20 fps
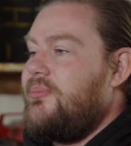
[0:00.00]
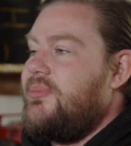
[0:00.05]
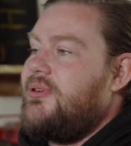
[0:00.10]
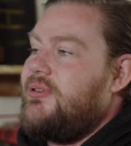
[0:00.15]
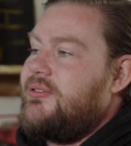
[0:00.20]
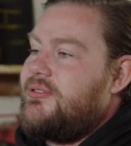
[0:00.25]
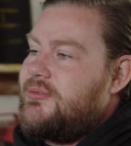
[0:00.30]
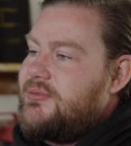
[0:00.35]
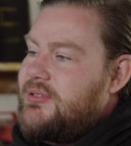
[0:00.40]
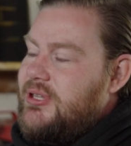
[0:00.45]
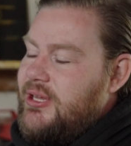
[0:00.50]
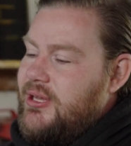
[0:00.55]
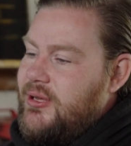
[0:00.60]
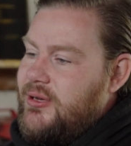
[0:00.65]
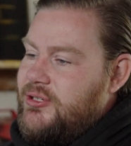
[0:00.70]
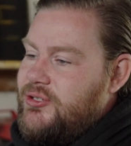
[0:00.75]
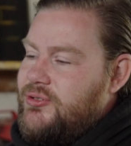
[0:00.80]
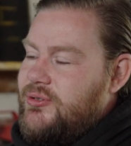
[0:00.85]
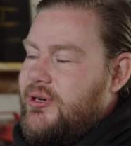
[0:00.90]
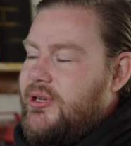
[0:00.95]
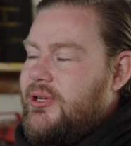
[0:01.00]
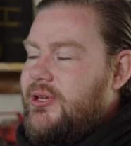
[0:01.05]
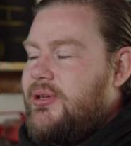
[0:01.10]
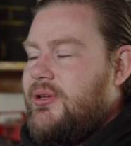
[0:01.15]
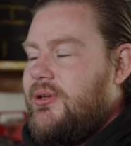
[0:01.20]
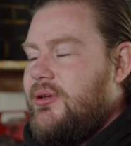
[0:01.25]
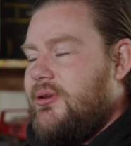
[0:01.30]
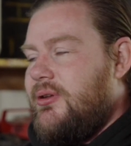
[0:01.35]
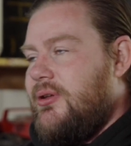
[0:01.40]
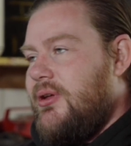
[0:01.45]
because I was
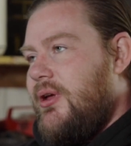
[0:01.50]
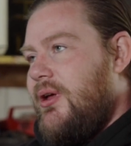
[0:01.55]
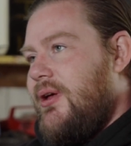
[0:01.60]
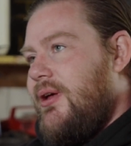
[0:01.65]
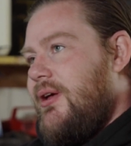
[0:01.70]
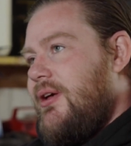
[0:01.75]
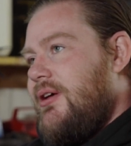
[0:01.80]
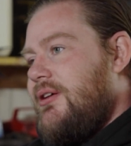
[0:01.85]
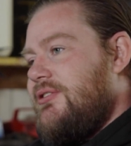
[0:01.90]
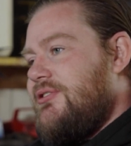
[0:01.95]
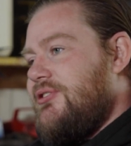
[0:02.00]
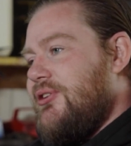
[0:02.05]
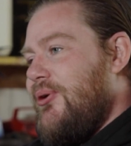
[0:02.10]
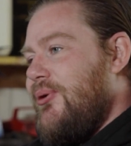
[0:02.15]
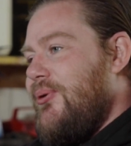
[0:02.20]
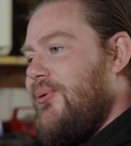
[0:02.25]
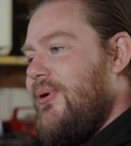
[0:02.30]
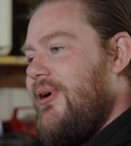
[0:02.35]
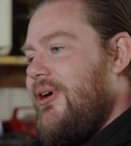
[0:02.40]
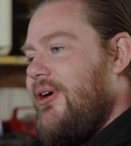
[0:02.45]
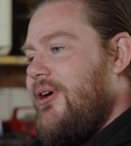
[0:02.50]
dehydrated. So